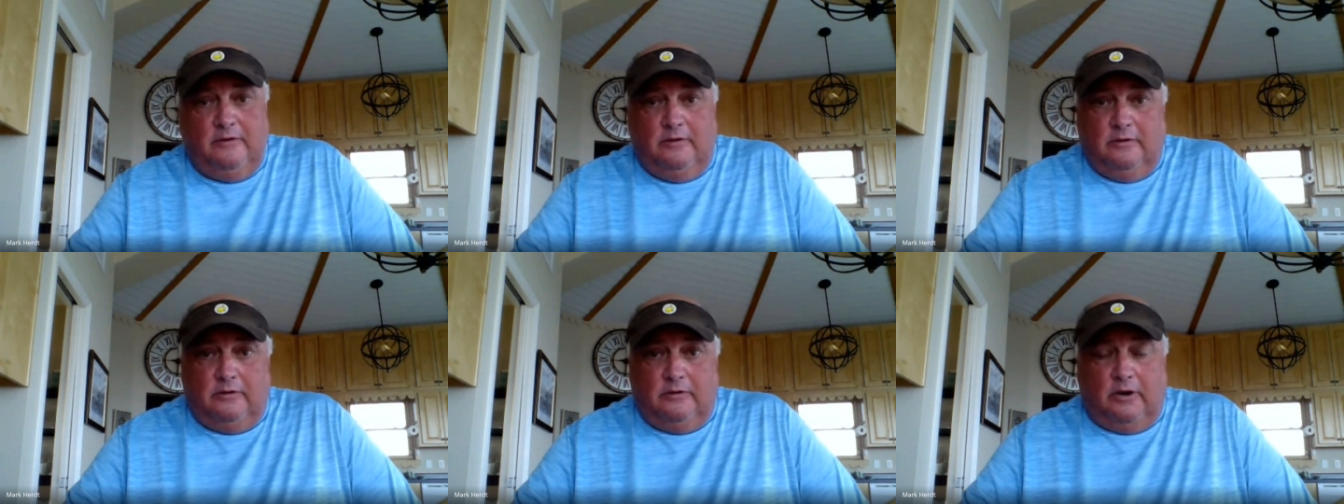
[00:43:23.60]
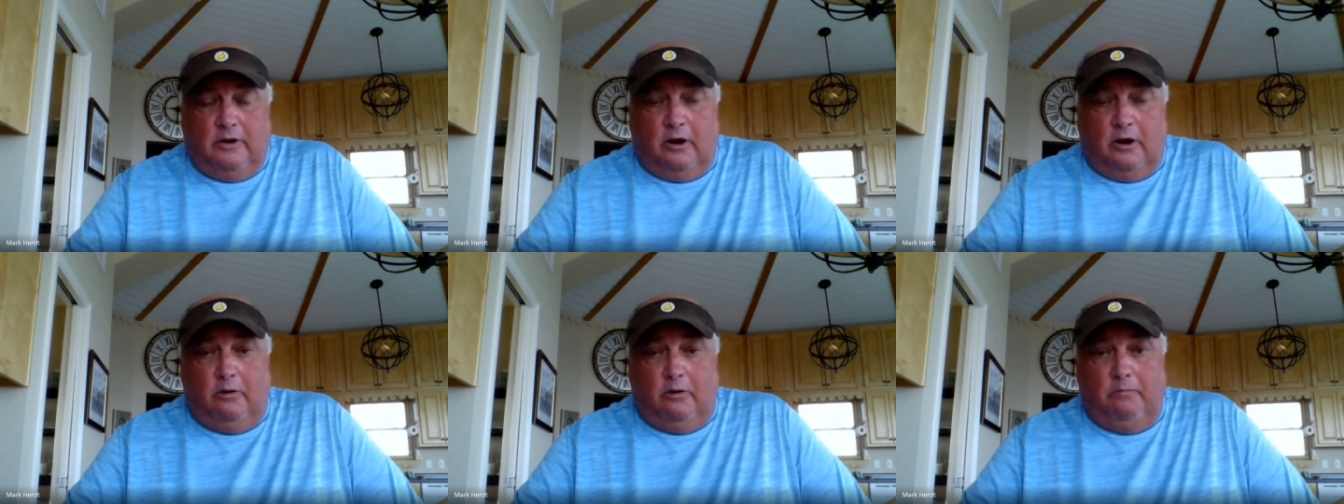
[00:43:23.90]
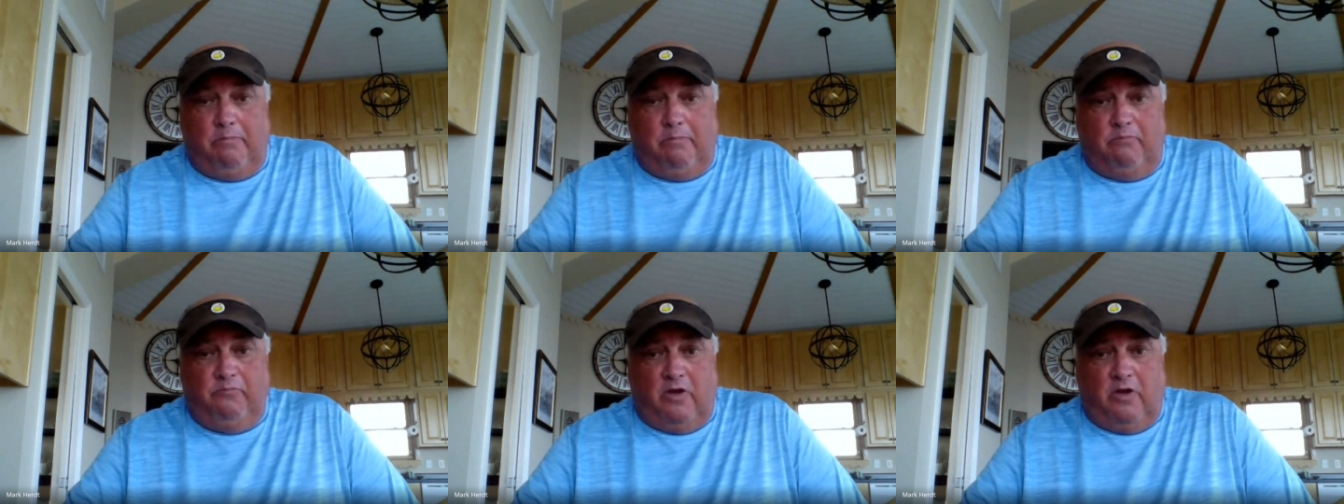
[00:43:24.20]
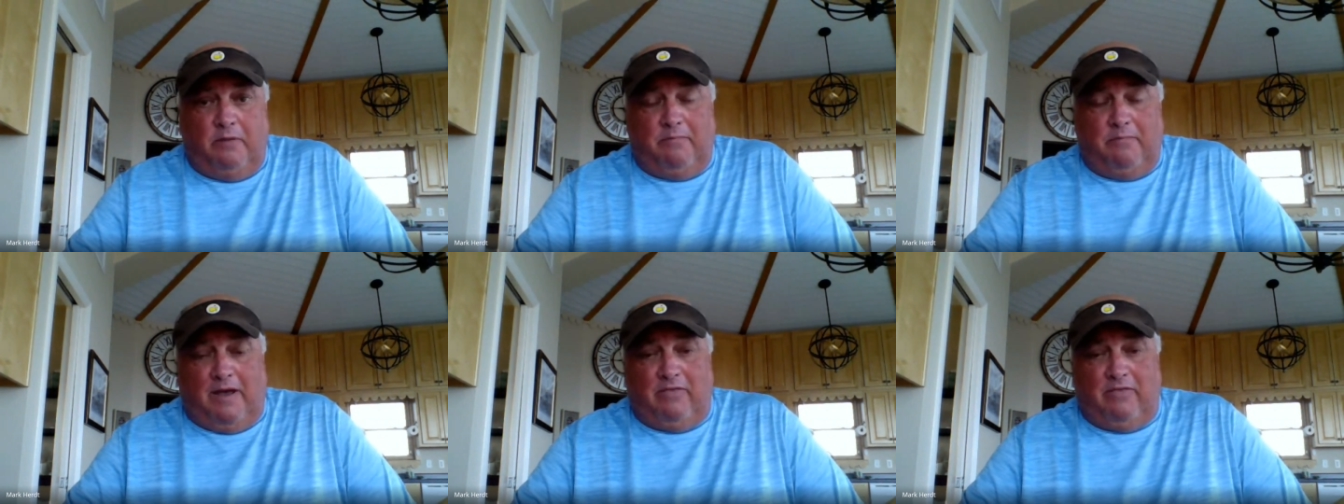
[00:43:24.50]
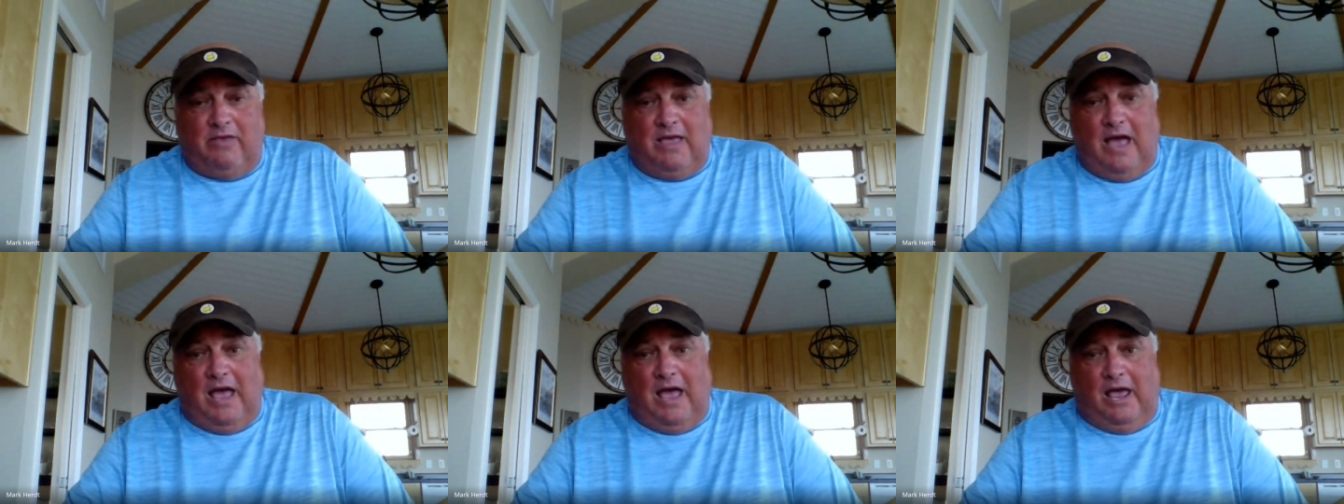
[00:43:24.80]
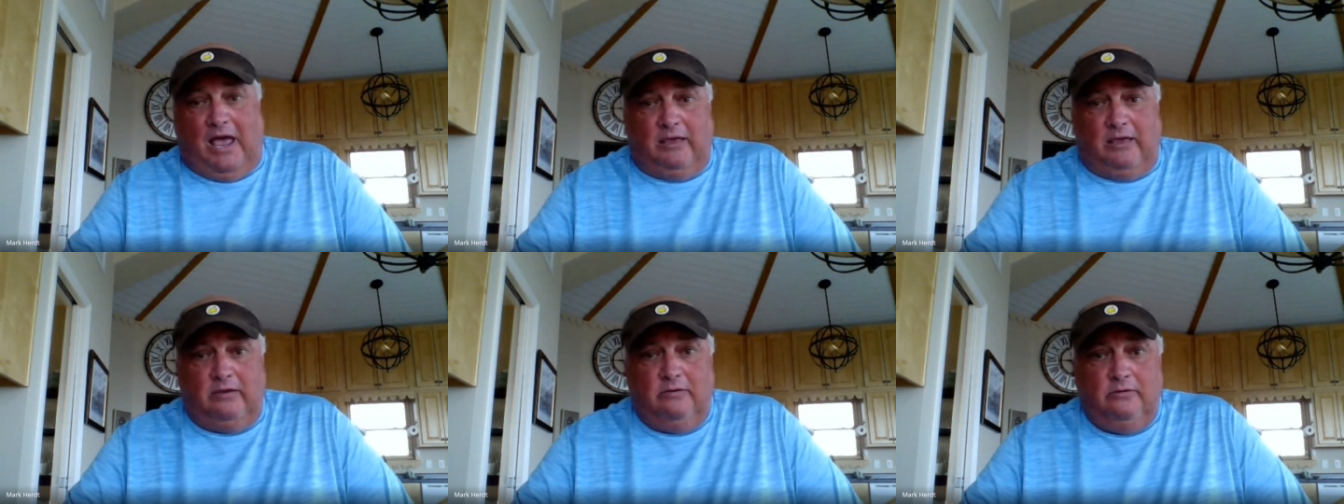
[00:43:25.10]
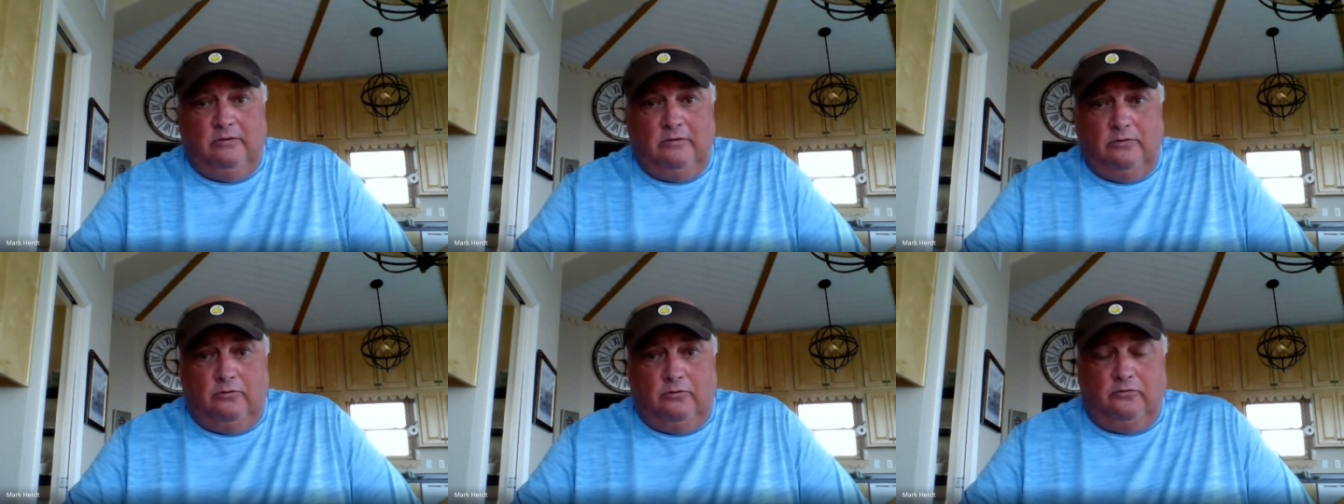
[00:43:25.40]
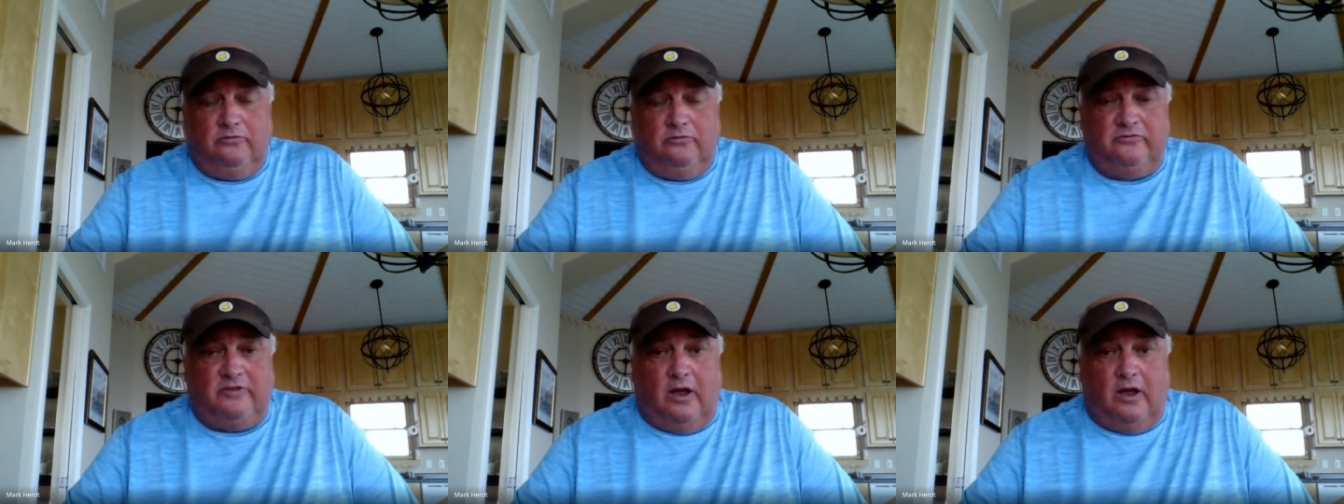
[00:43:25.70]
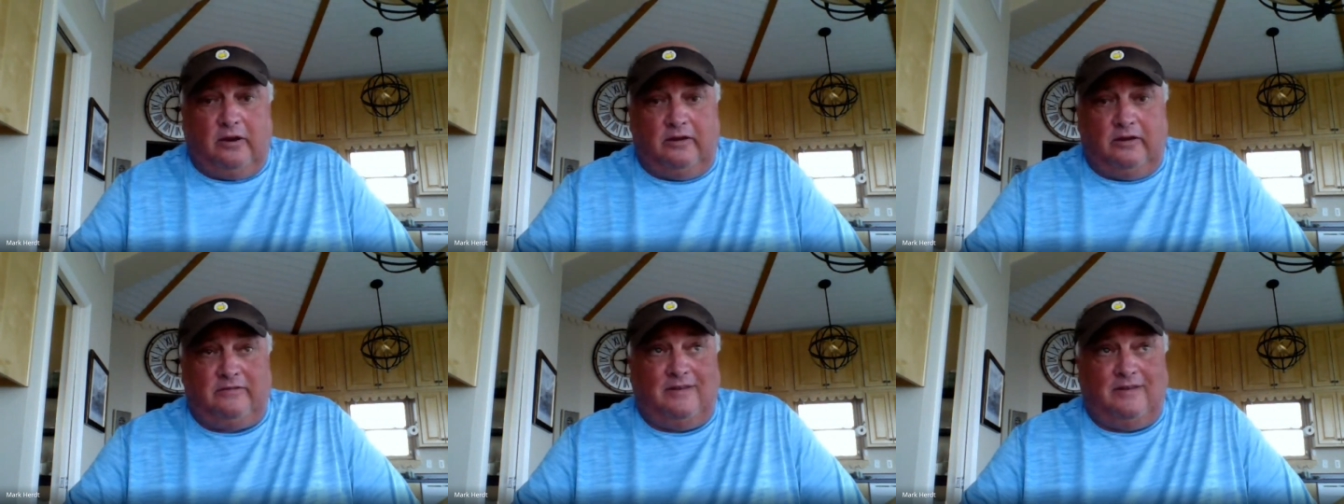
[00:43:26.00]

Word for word: you know, done by the guy who's done it.